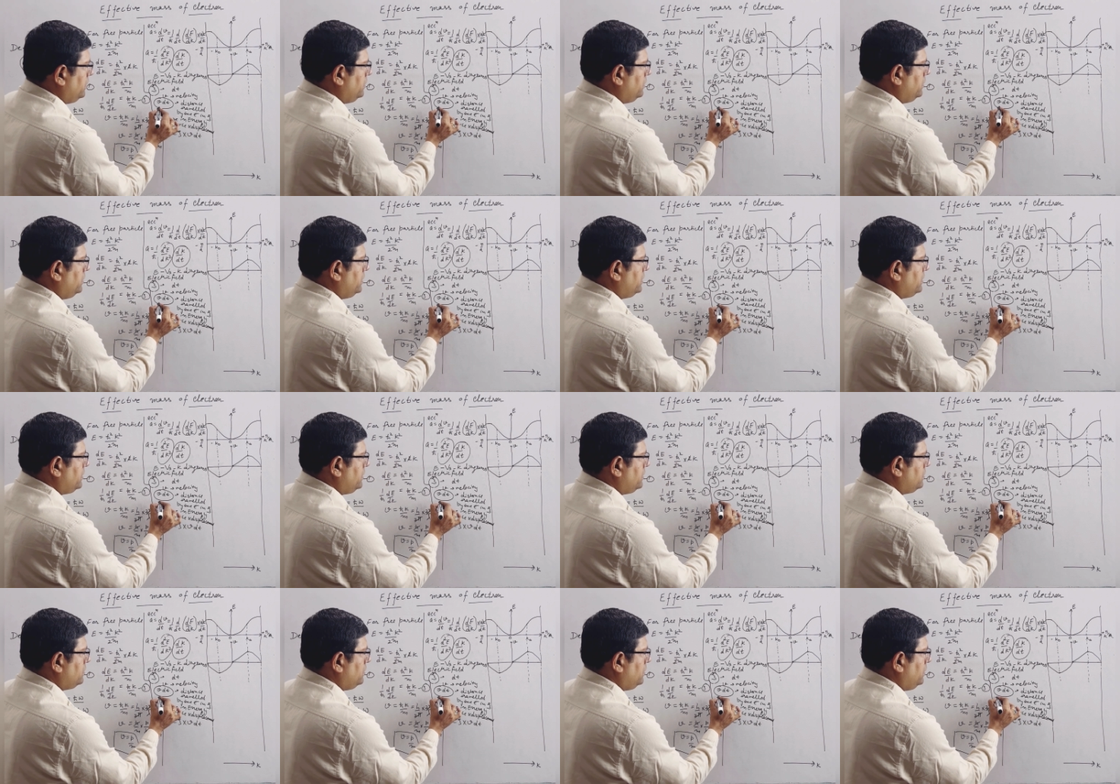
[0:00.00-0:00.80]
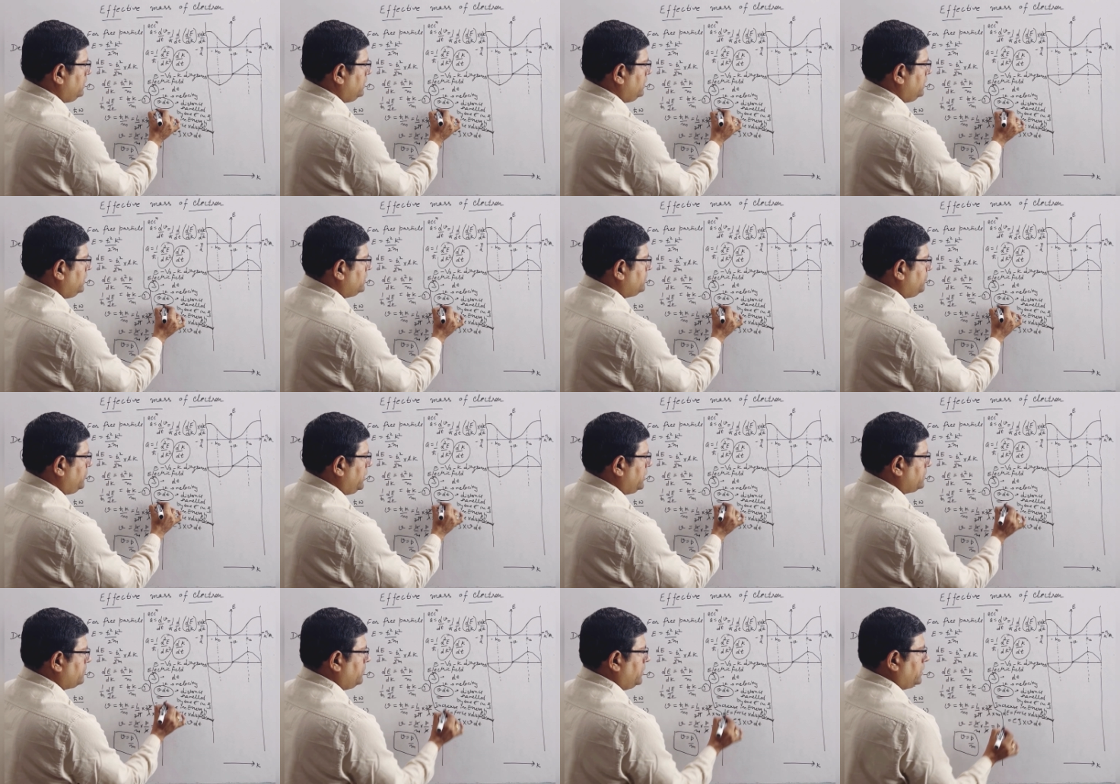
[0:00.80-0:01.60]
This is
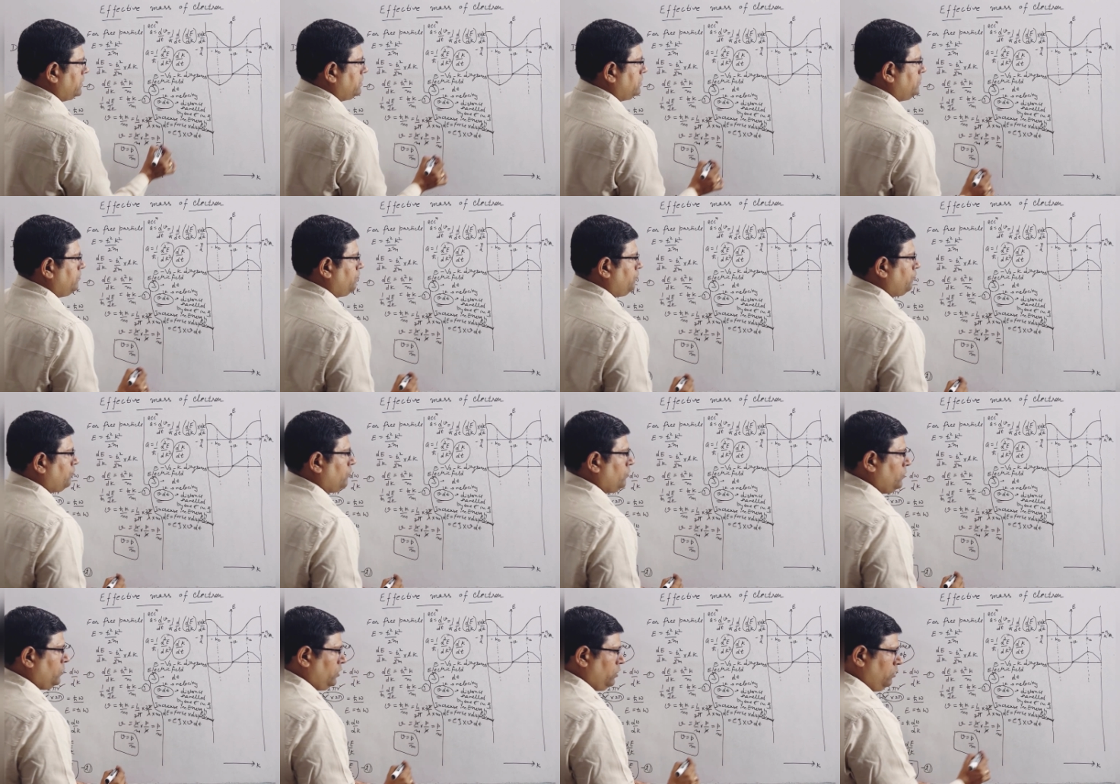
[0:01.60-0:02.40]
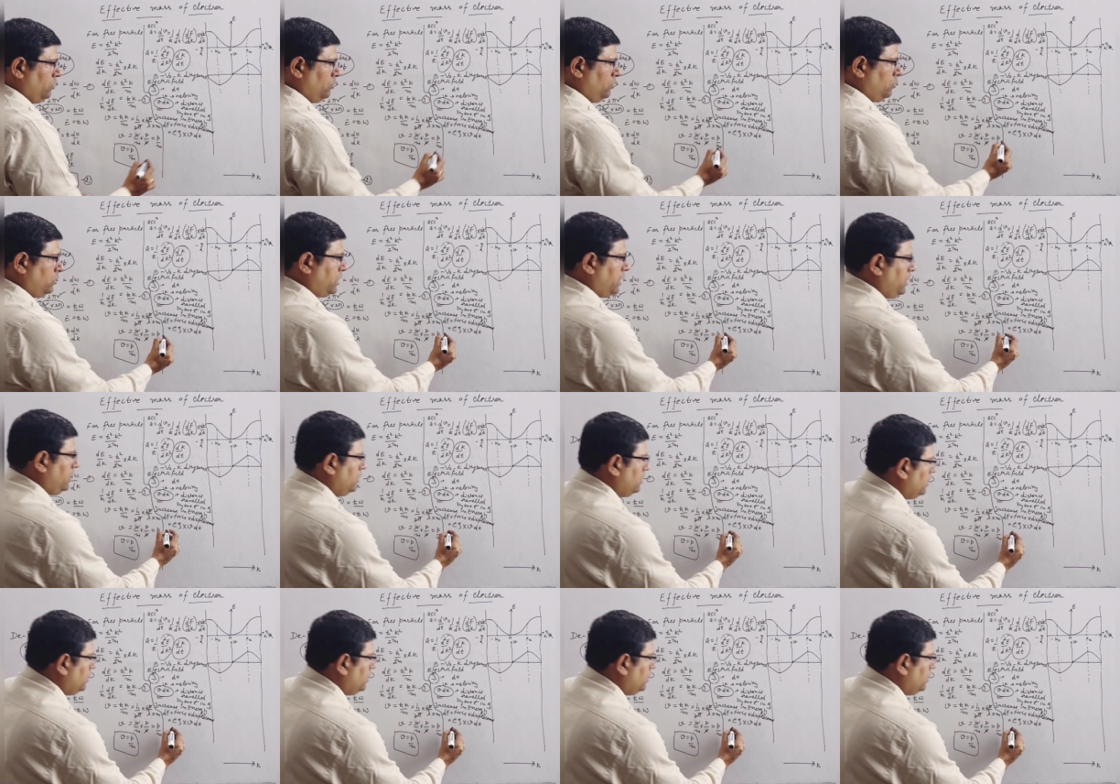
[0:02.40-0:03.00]
displacement. Okay.